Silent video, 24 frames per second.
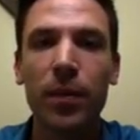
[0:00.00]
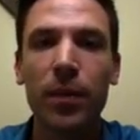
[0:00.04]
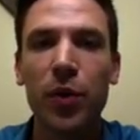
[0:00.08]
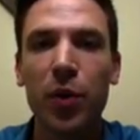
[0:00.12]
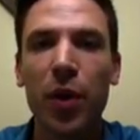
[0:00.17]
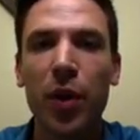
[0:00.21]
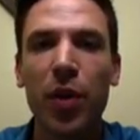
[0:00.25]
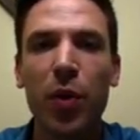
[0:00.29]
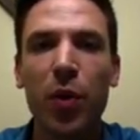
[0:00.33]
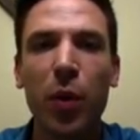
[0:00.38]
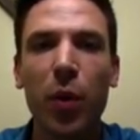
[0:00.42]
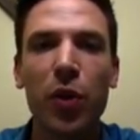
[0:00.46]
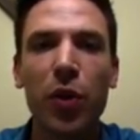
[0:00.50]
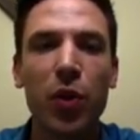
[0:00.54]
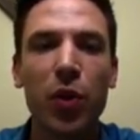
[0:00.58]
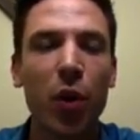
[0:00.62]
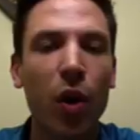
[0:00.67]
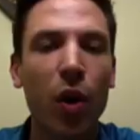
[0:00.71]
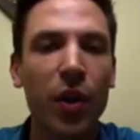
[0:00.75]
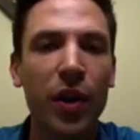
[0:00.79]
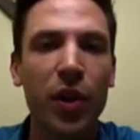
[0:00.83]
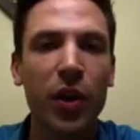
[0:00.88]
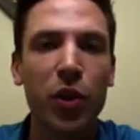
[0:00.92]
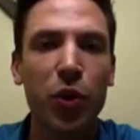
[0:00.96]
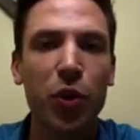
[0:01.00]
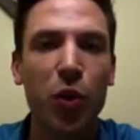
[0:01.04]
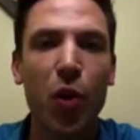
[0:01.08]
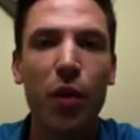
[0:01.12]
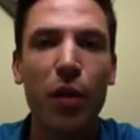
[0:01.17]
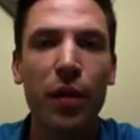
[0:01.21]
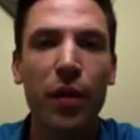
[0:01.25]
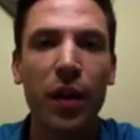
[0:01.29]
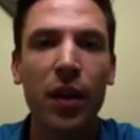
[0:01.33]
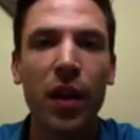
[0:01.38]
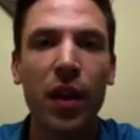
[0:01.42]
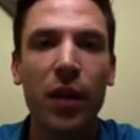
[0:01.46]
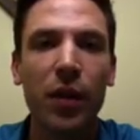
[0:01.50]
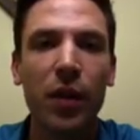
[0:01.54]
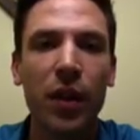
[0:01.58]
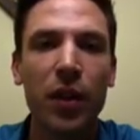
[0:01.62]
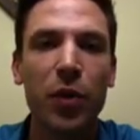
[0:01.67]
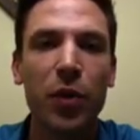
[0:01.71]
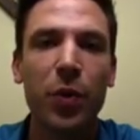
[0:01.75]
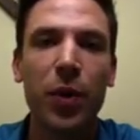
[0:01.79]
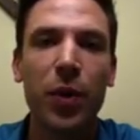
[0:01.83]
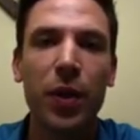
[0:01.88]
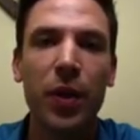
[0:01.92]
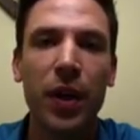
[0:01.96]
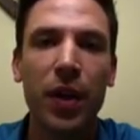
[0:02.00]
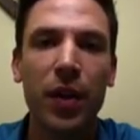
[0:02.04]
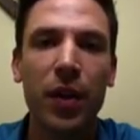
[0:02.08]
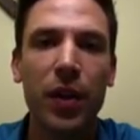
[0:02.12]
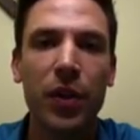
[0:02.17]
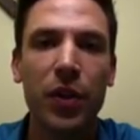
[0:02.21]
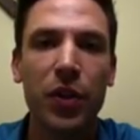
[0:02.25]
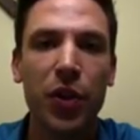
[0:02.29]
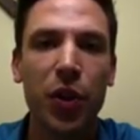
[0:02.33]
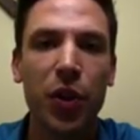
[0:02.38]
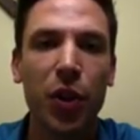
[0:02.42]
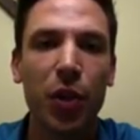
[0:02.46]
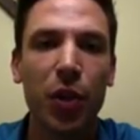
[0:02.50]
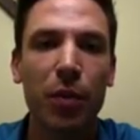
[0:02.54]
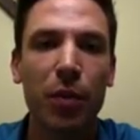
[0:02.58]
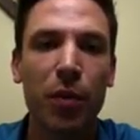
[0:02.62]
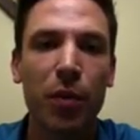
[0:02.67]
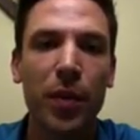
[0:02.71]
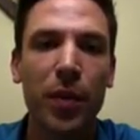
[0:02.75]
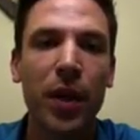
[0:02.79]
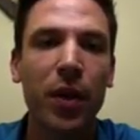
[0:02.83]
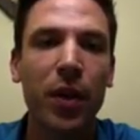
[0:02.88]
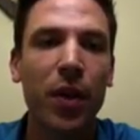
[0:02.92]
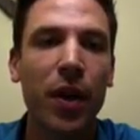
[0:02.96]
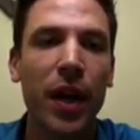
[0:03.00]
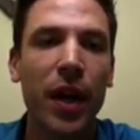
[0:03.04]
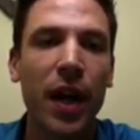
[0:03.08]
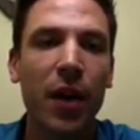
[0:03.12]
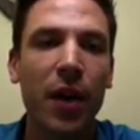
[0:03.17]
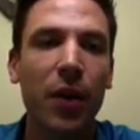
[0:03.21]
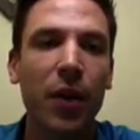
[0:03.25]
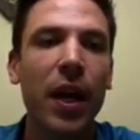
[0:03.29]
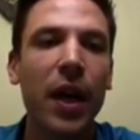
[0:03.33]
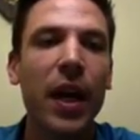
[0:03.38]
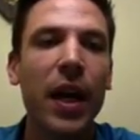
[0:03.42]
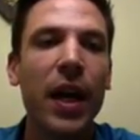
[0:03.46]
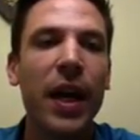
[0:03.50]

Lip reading: So in other words, all that a trophic level is, when you hear this term from here on out,